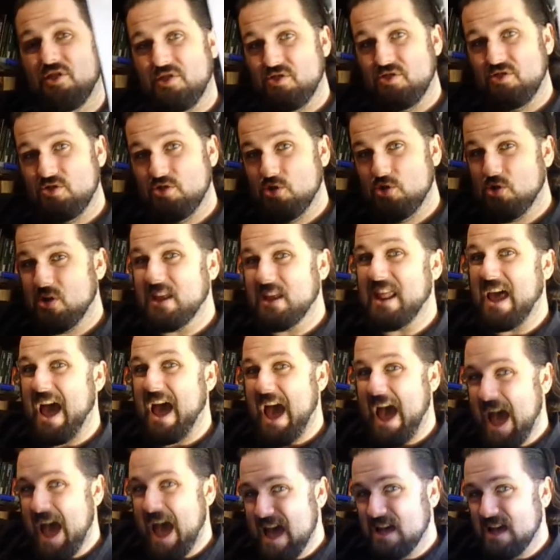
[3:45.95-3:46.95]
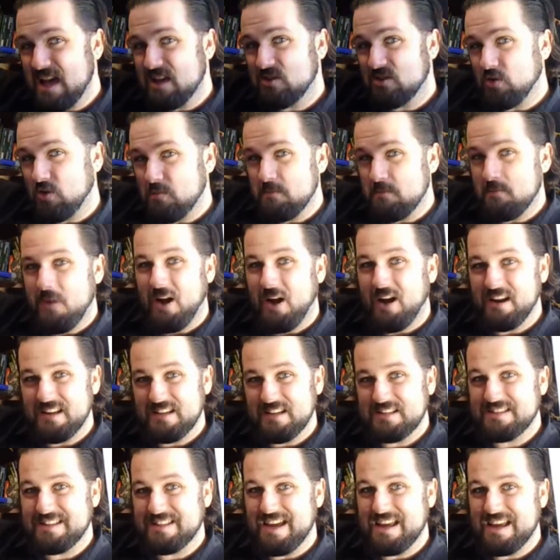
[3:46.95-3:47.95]
You can add or minus
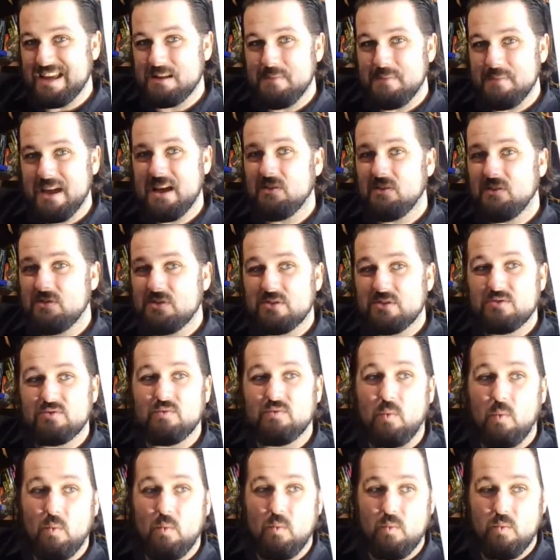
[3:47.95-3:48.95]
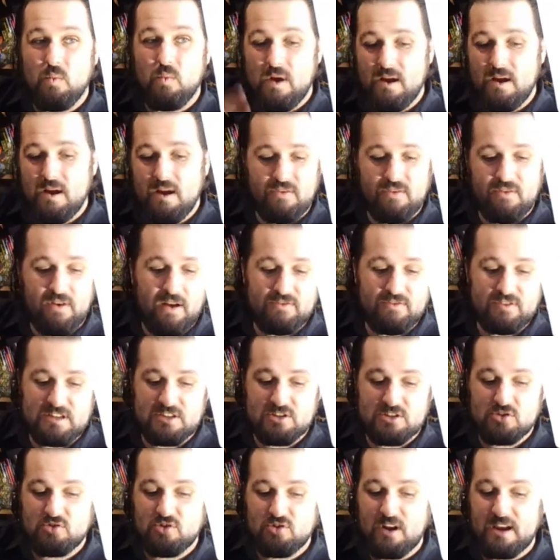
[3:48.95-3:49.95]
that amount. Wherever I've just
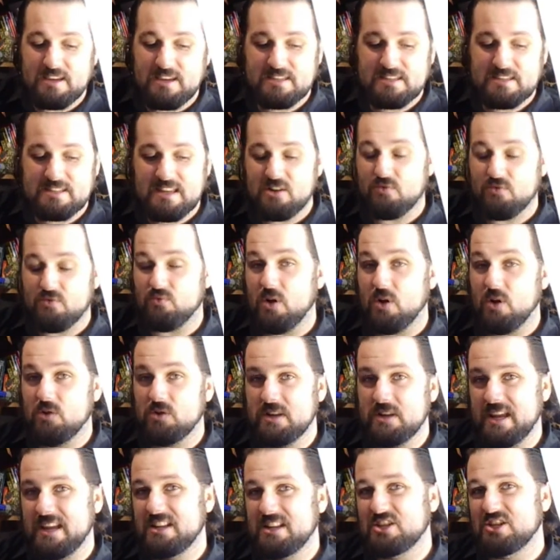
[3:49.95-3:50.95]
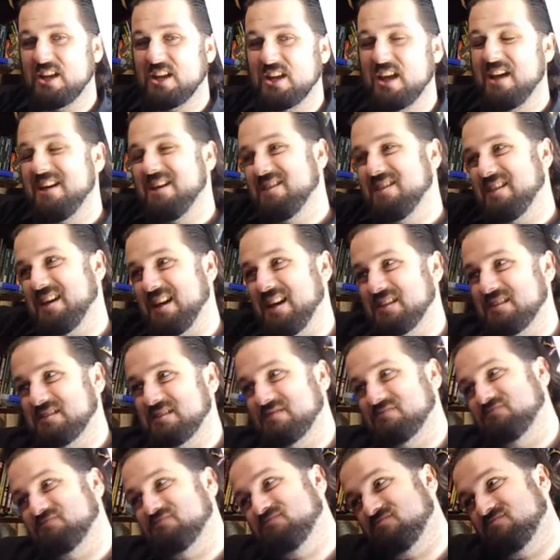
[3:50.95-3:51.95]
traced out a rolled edge, that's
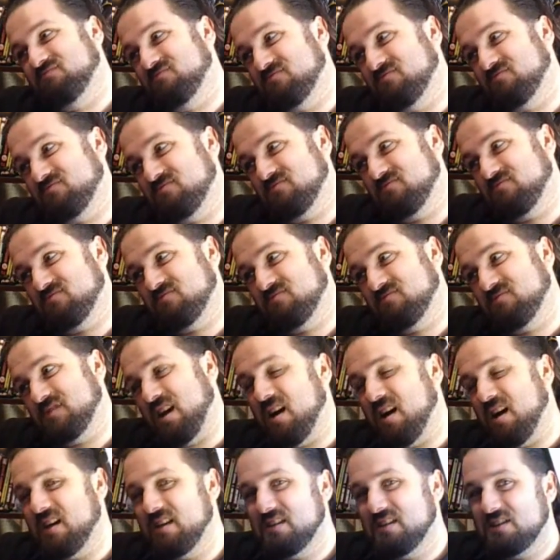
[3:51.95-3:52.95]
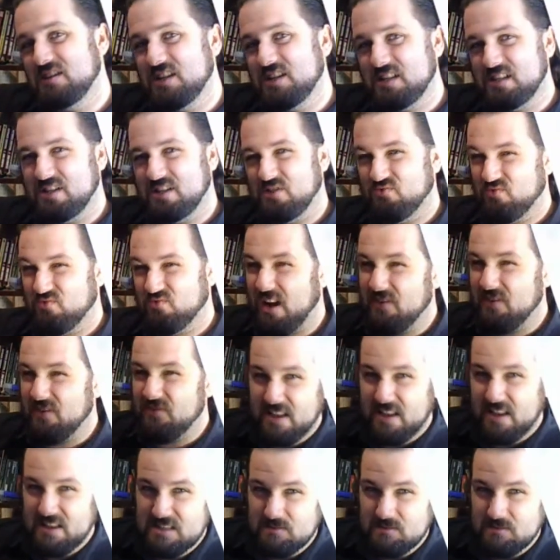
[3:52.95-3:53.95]
kind of just a rough
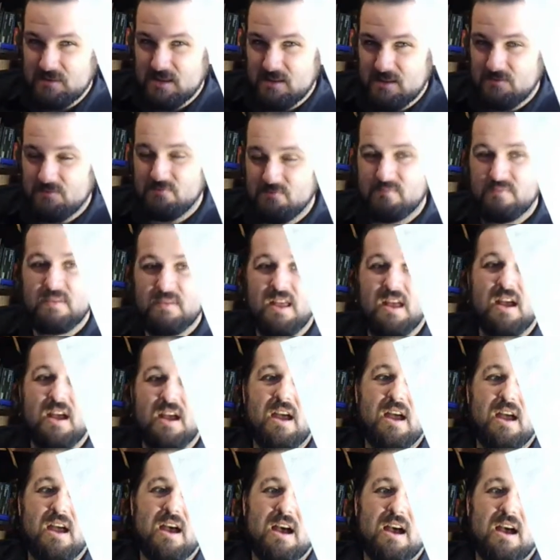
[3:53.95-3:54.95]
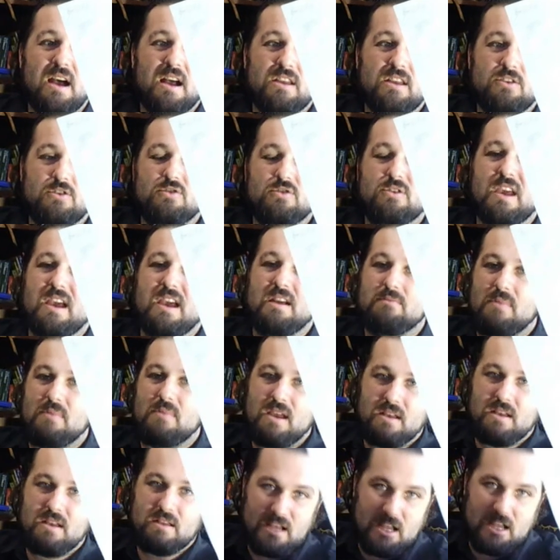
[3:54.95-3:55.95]
estimate. You can make
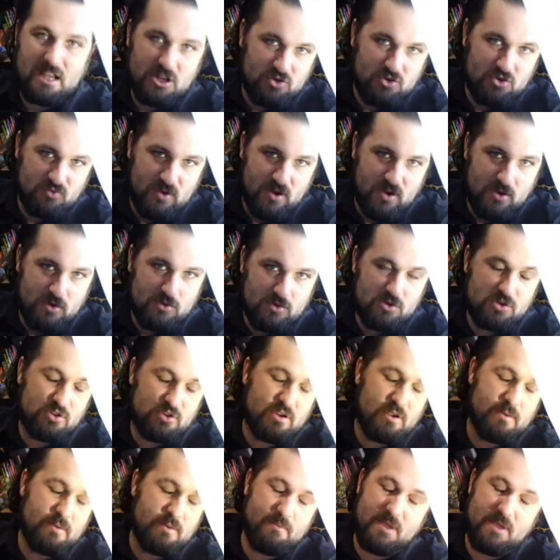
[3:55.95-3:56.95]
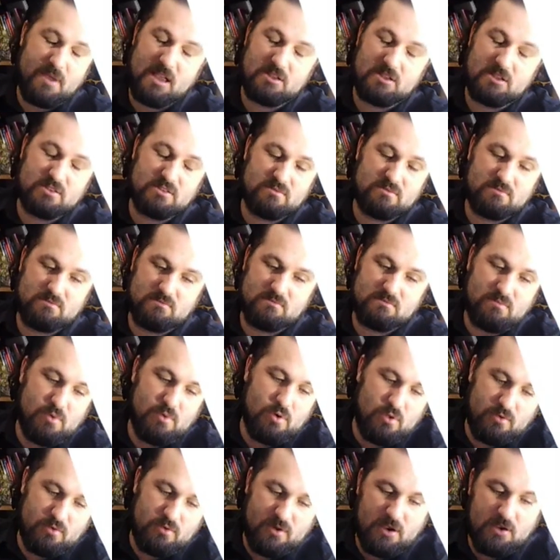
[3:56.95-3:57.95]
larger rolls, you can make
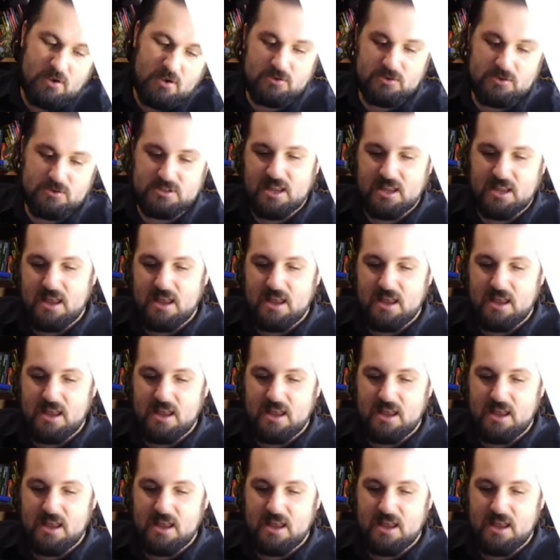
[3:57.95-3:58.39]
smaller rolls.